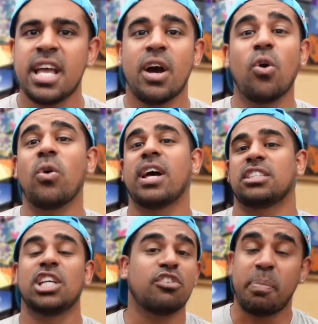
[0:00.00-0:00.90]
all that
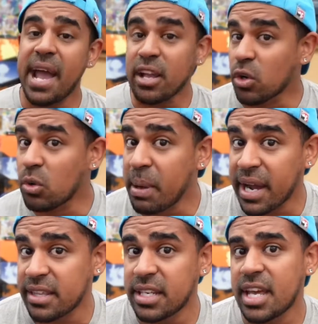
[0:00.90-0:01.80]
Silver Bangle back
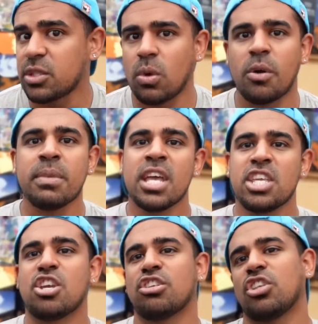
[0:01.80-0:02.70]
in the day as well,
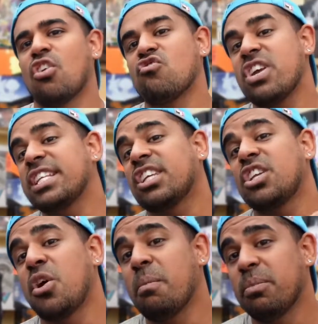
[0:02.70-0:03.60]
you can start reaching
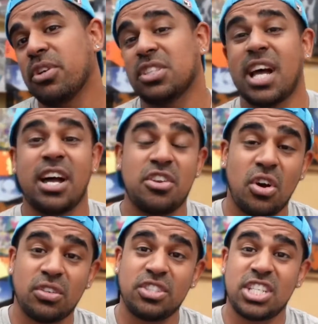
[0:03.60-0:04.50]
numbers that a
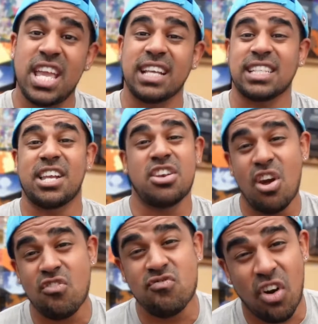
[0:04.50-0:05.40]
non-GX had
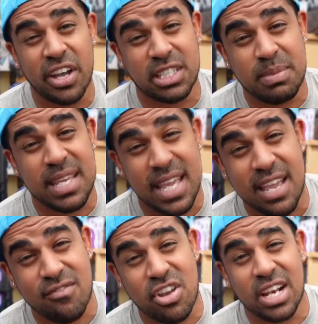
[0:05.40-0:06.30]
no right to be
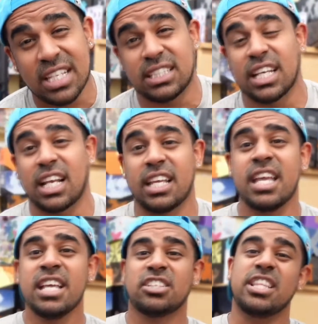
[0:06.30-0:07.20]
hitting realistically.
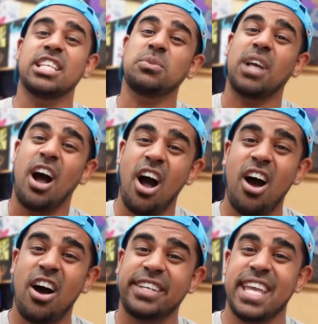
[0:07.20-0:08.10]
So this was a
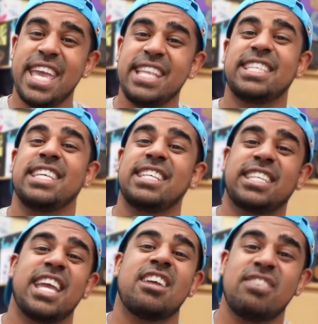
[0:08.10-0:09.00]
hard-hitting,
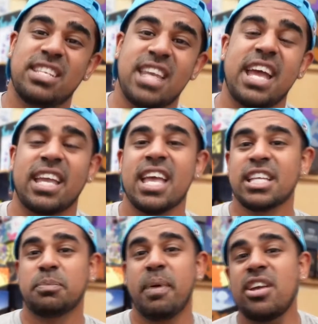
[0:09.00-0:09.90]
scary deck,
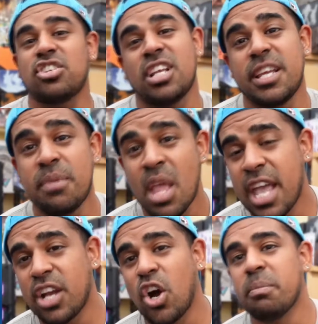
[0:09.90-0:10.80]
especially
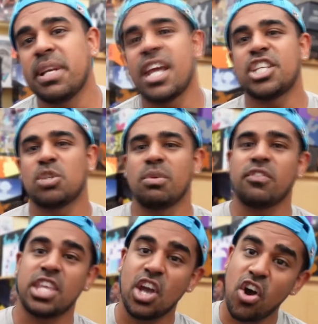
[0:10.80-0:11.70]
in combination with
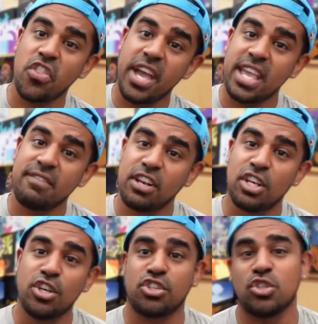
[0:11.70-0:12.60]
the other
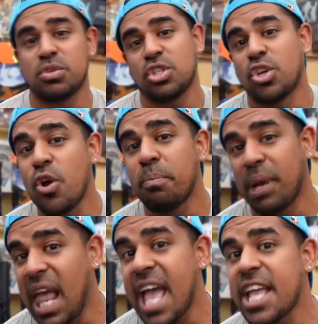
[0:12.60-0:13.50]
Eeveelutions which you could
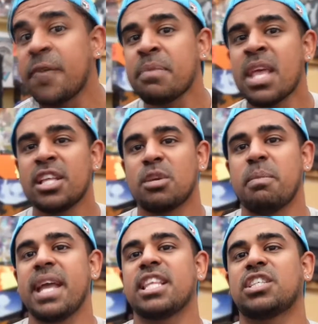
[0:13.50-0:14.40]
play to
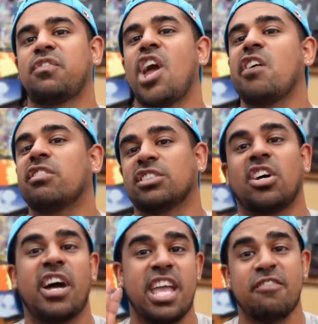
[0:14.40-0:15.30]
make this Flareon
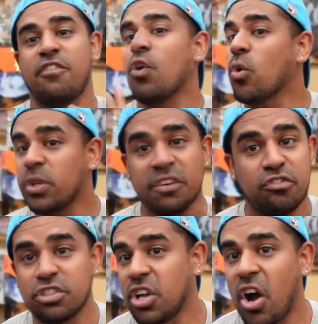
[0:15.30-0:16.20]
start hitting for all
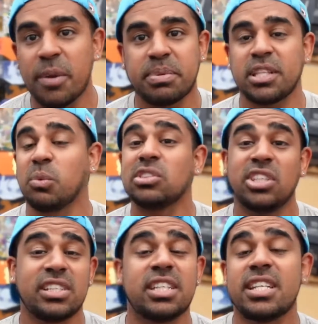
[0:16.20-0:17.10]
different types, and the ones that
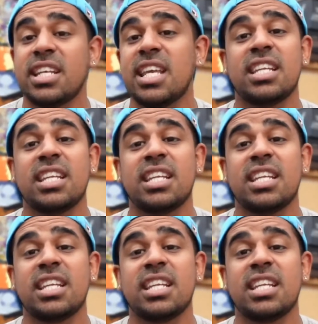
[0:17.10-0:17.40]
you didn't need,